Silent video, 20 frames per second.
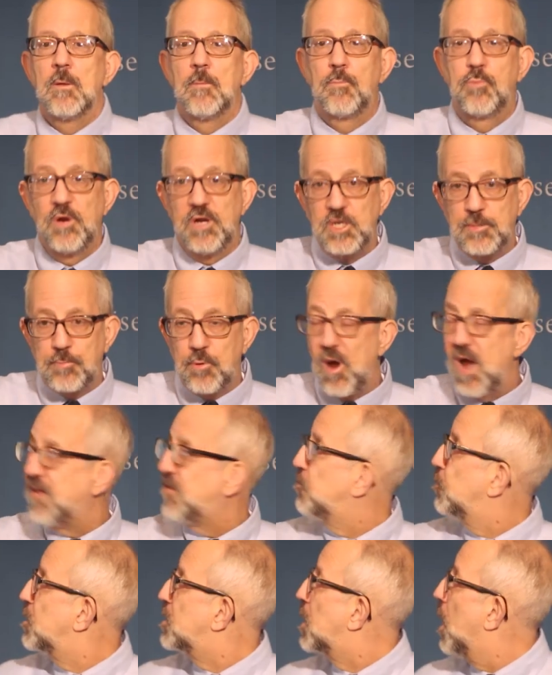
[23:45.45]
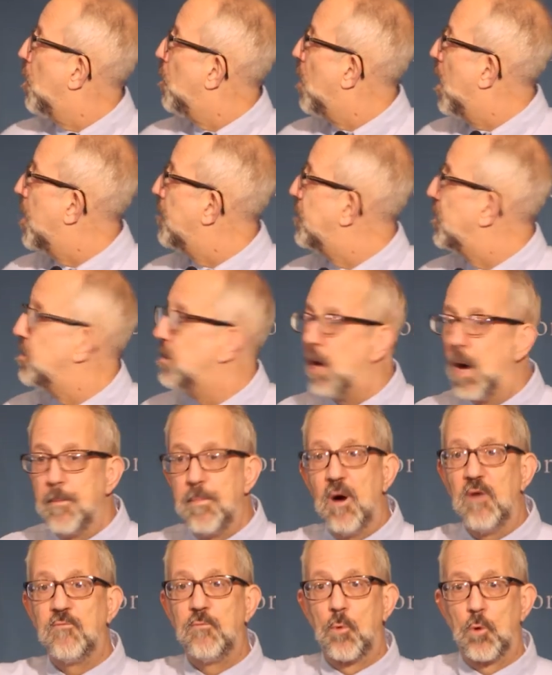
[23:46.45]
British prices would go up
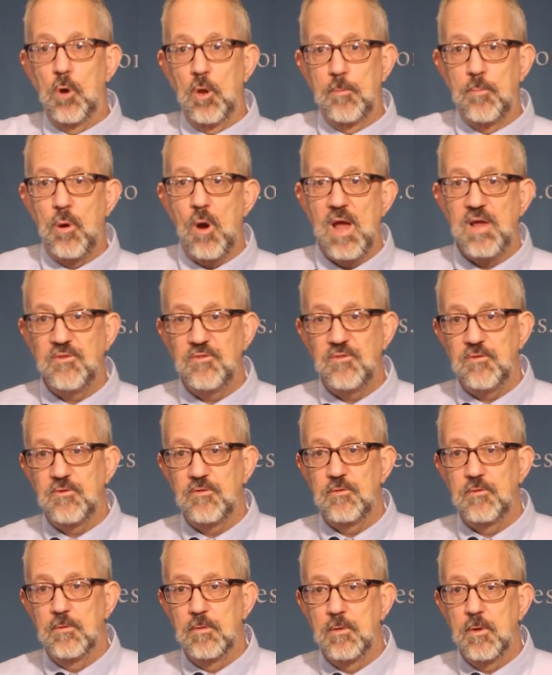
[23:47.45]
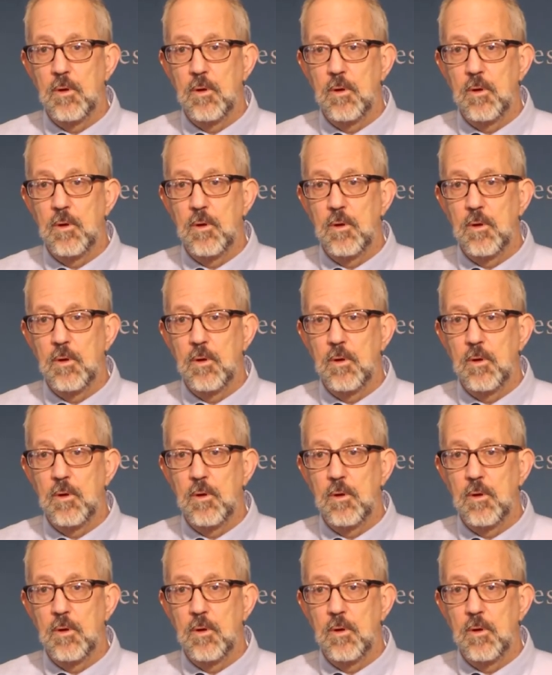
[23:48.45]
above world prices.